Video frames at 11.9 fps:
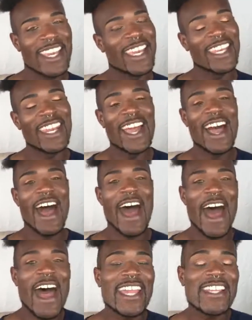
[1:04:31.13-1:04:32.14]
And
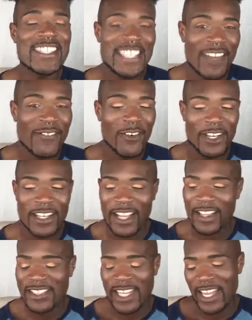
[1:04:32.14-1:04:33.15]
I could save
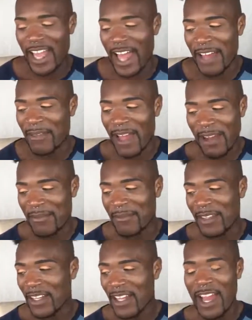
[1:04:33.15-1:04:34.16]
$40. Like
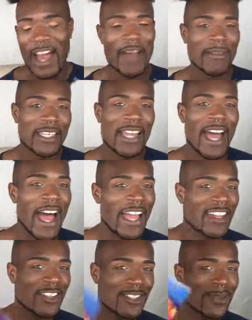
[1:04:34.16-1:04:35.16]
I mean,
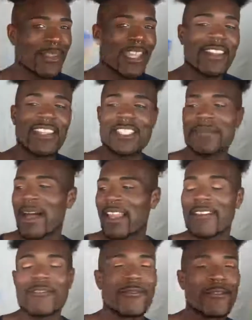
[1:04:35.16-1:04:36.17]
I could do without this
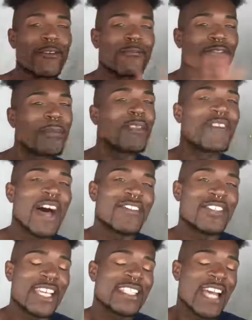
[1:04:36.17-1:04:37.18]
palette from the
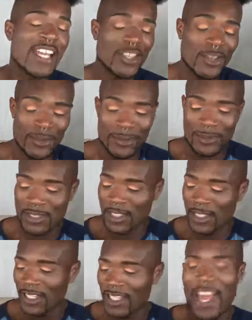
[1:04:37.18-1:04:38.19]
5 shades I used.
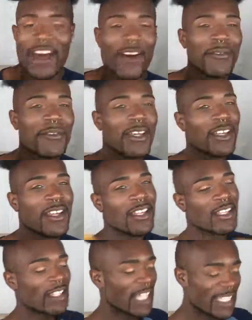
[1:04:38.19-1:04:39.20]
Now,
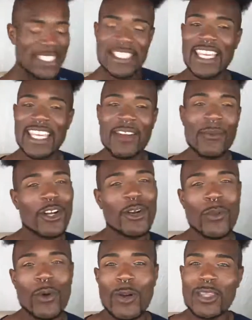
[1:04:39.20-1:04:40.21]
let's see. We're
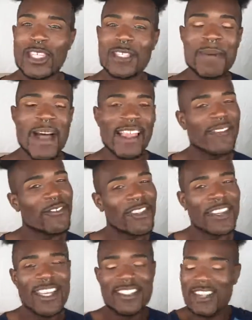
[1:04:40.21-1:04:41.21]
gonna work with this palette for
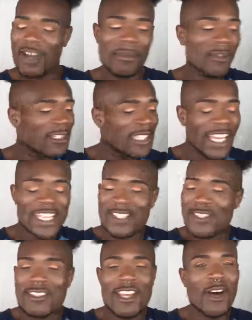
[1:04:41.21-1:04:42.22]
the next couple of days
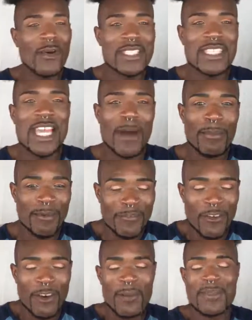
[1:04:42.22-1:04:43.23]
or so and see how it
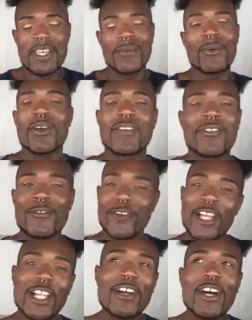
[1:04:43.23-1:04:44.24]
performs, and we'll give a
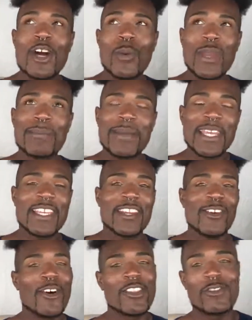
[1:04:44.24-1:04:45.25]
real
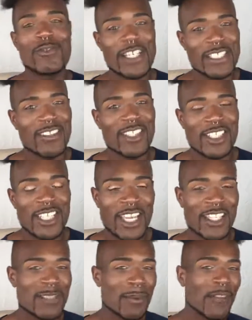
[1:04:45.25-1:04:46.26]
opinion on the rest of the
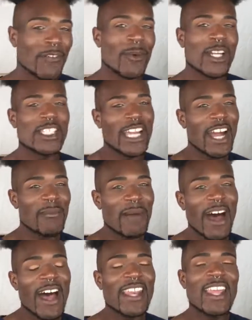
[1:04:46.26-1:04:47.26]
shades. But if you wanna check out
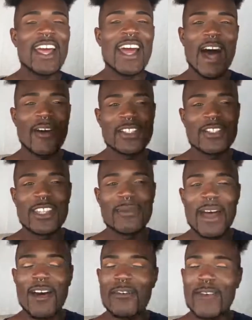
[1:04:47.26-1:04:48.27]
mine, I'll enter them
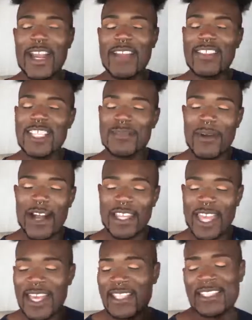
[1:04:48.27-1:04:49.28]
out right after this
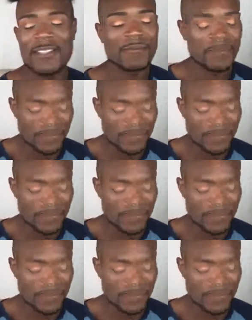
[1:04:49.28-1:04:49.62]
broadcast.